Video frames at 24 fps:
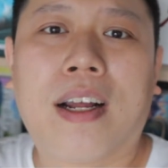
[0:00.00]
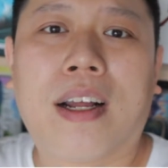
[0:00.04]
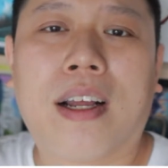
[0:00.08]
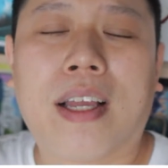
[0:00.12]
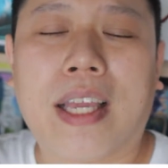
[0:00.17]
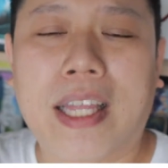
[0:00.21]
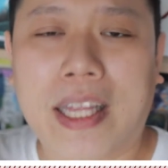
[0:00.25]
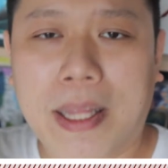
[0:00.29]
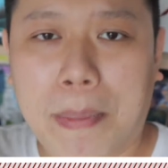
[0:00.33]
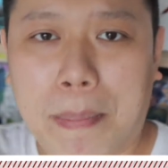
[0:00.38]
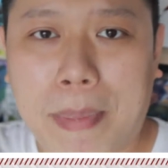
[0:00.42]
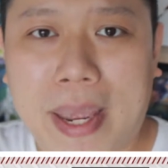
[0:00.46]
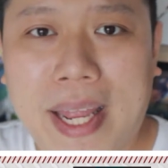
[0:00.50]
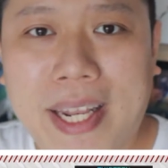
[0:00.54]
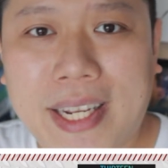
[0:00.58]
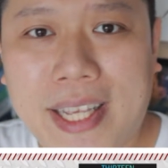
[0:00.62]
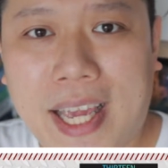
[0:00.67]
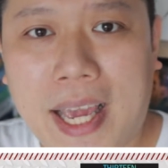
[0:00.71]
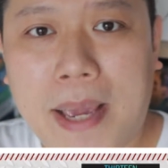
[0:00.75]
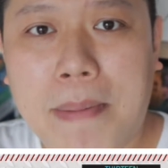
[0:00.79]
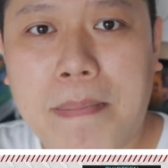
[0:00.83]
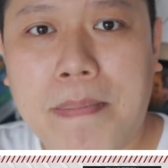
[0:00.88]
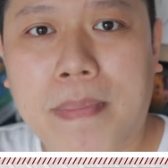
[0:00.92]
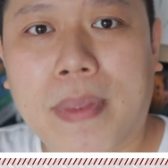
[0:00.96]
in the main
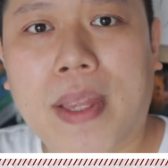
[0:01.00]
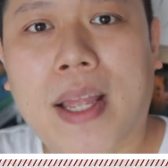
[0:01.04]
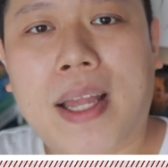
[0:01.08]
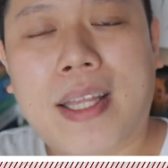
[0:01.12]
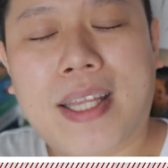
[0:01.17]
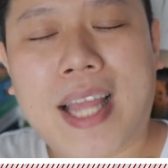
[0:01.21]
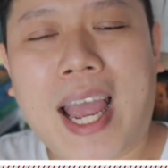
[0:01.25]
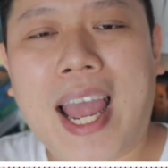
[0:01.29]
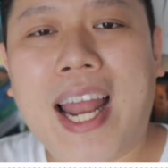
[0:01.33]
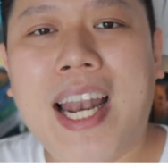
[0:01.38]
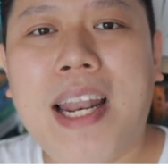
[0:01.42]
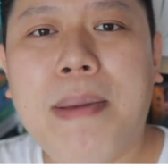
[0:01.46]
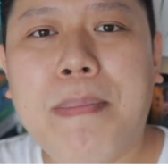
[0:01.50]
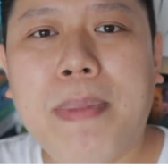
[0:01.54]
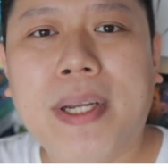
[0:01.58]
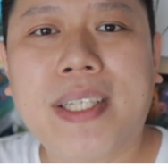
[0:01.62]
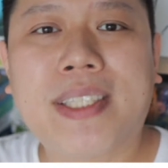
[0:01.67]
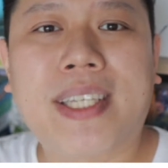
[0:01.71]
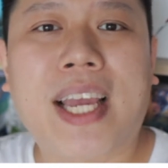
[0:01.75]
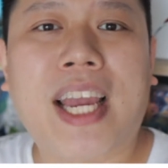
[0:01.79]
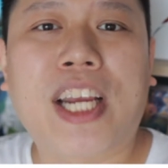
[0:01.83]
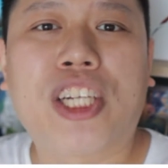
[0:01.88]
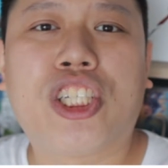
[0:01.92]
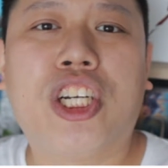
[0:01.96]
game, the
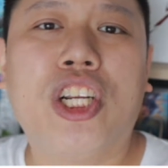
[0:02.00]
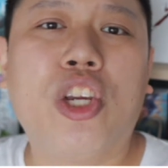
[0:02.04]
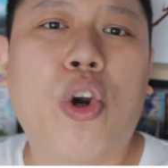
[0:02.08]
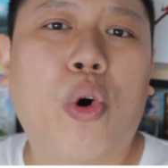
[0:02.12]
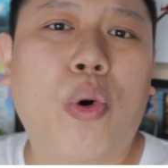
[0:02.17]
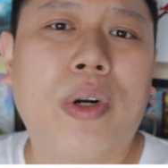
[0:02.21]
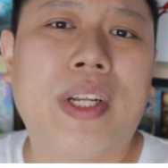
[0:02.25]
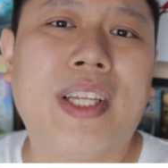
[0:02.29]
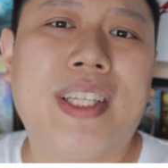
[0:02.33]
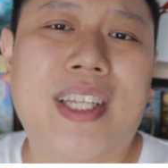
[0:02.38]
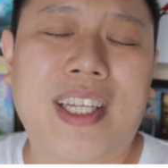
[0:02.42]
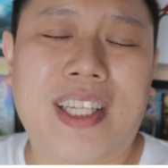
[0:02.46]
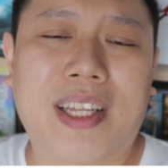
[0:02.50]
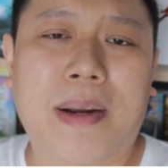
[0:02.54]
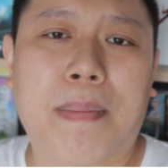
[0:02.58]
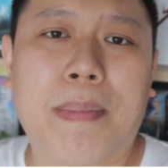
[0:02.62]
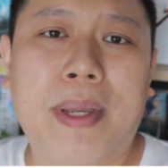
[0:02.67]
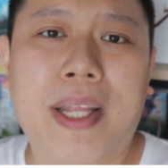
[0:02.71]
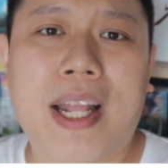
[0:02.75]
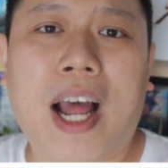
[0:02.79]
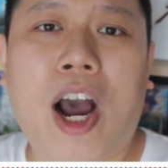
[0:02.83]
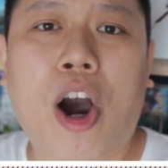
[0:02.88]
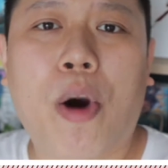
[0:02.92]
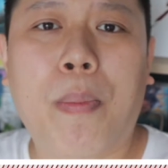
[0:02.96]
elements actually only
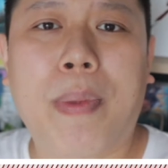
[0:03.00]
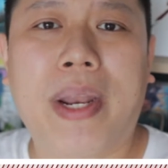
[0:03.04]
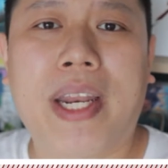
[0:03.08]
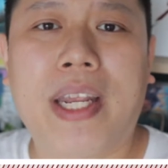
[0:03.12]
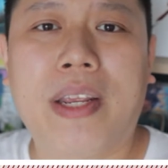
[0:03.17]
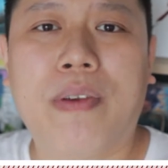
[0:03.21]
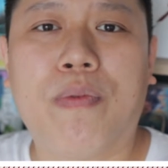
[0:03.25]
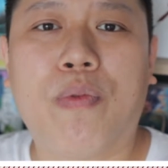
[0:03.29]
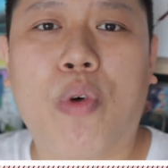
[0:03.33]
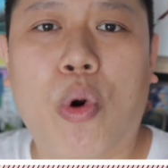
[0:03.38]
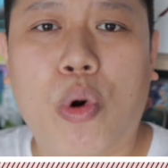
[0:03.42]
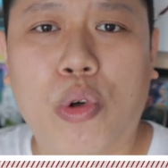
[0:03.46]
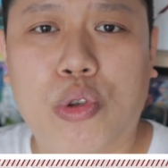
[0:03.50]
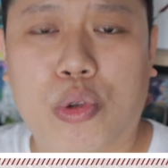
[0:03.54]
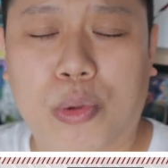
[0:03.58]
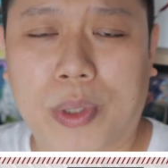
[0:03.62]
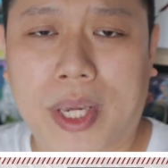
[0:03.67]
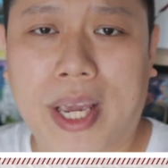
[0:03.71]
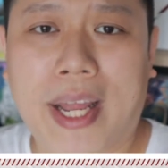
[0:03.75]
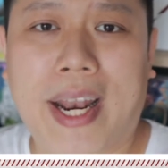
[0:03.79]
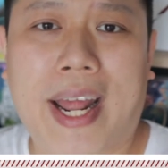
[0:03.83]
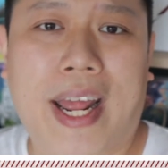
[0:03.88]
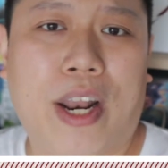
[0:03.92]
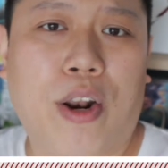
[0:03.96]
determine how many rolls you get.